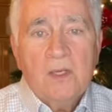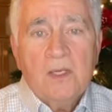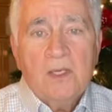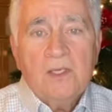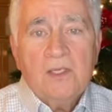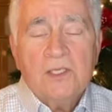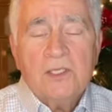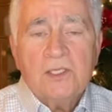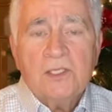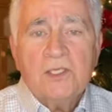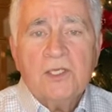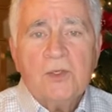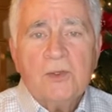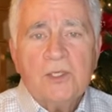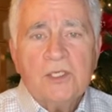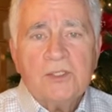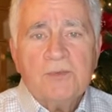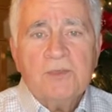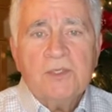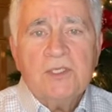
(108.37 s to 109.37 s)
This is the
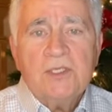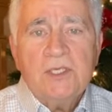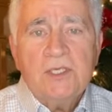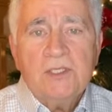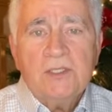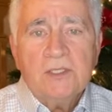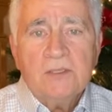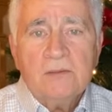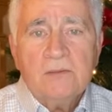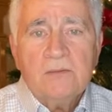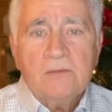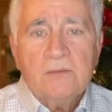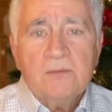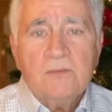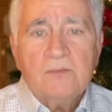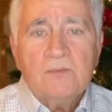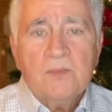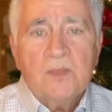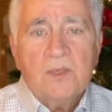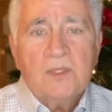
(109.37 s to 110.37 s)
Christmas season.
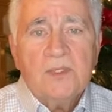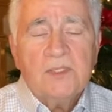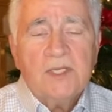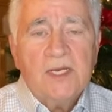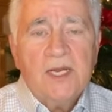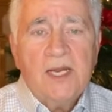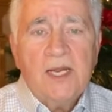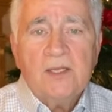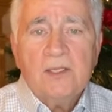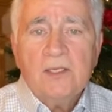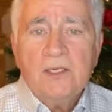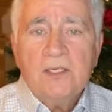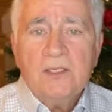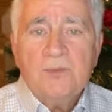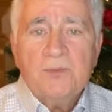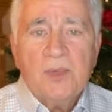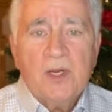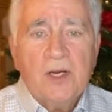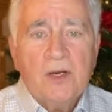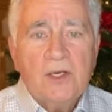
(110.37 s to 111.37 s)
St. Anthony's
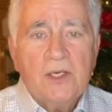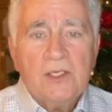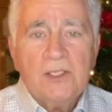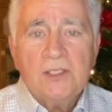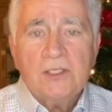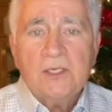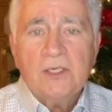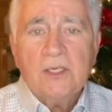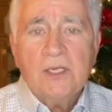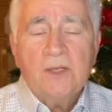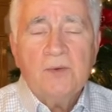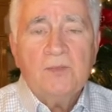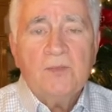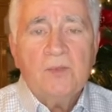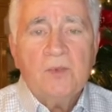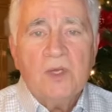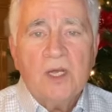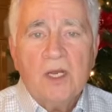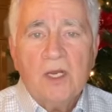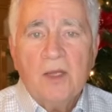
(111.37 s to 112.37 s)
Parish and
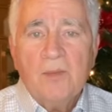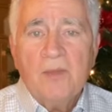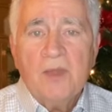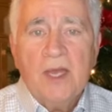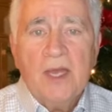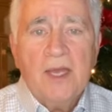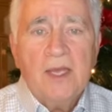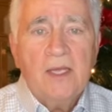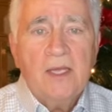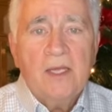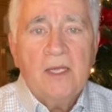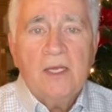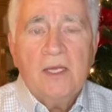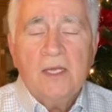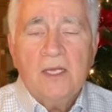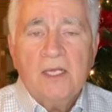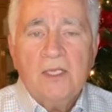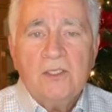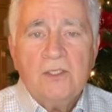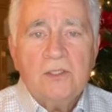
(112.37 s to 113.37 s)
alumni
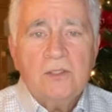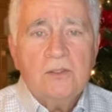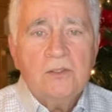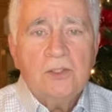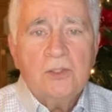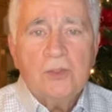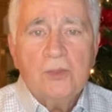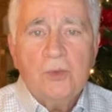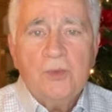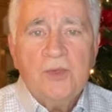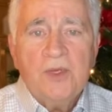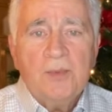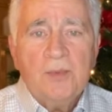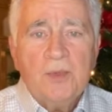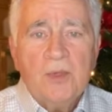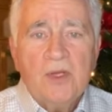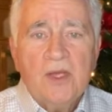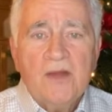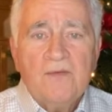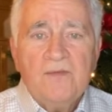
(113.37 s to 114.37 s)
and school
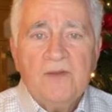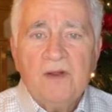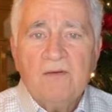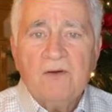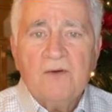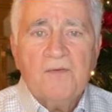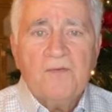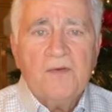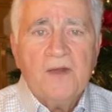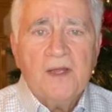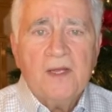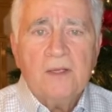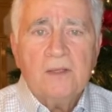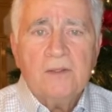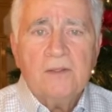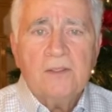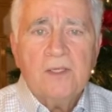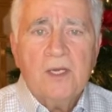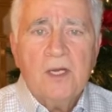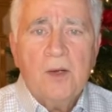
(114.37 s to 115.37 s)
people have never
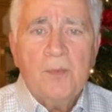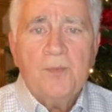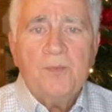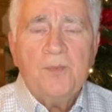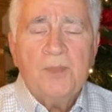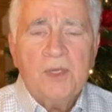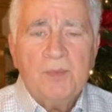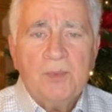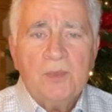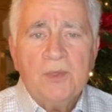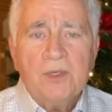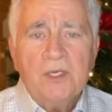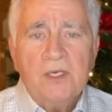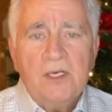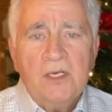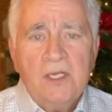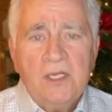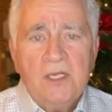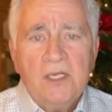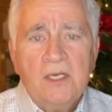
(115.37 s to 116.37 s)
failed to help people in
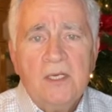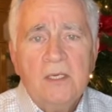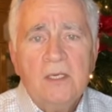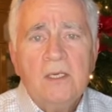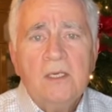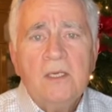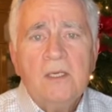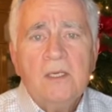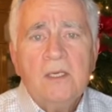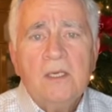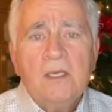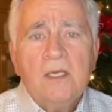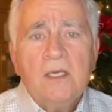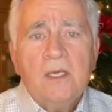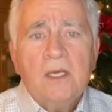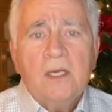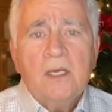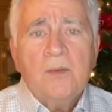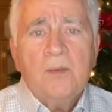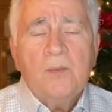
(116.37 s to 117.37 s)
need.
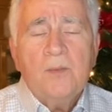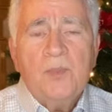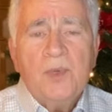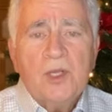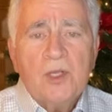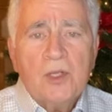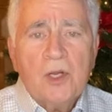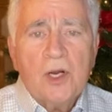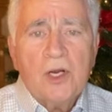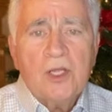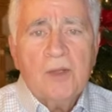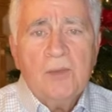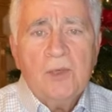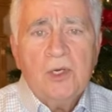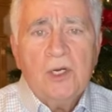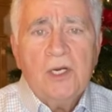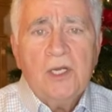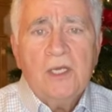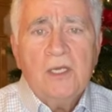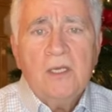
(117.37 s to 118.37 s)
Build our
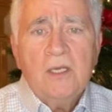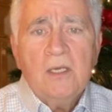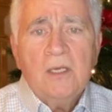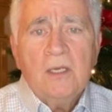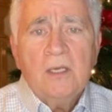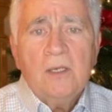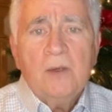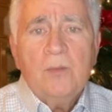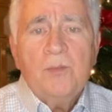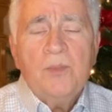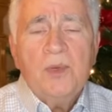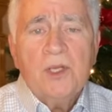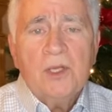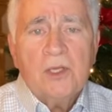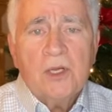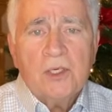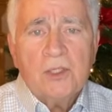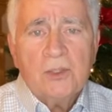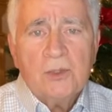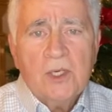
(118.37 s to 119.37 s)
community, build
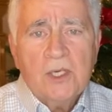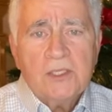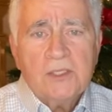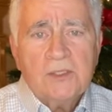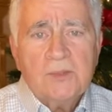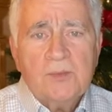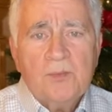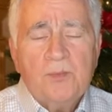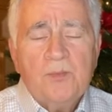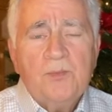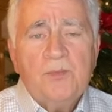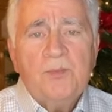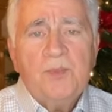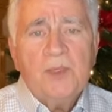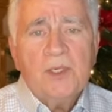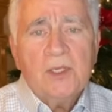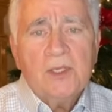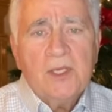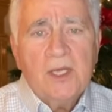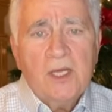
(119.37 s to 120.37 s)
our trust,
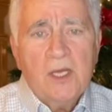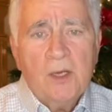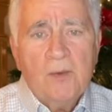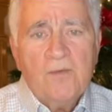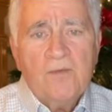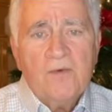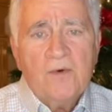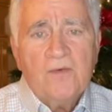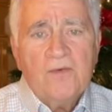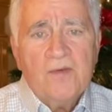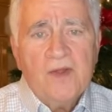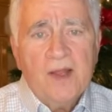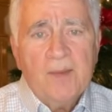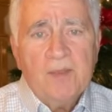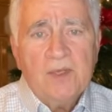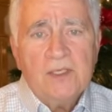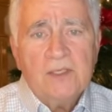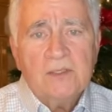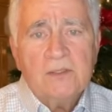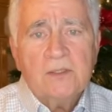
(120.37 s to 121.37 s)
build the help for
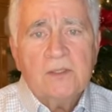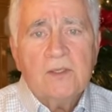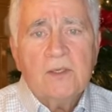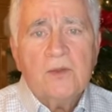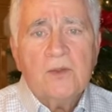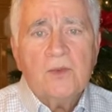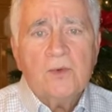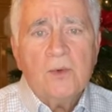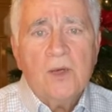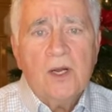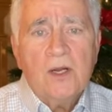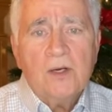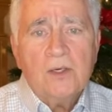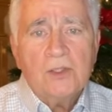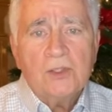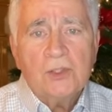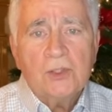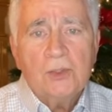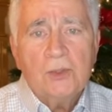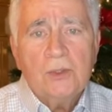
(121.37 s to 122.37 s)
families throughout our
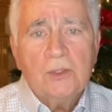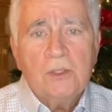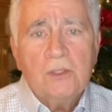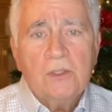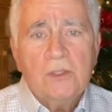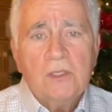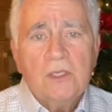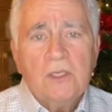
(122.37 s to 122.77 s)
school,